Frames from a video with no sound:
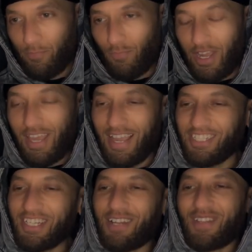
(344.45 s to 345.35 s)
But yeah, he
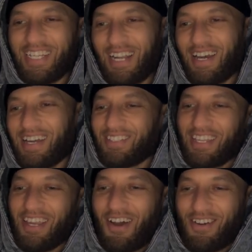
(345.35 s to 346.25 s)
shot... You know,
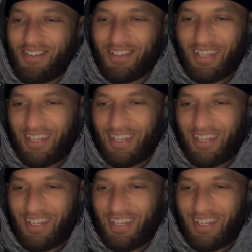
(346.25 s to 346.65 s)
yo...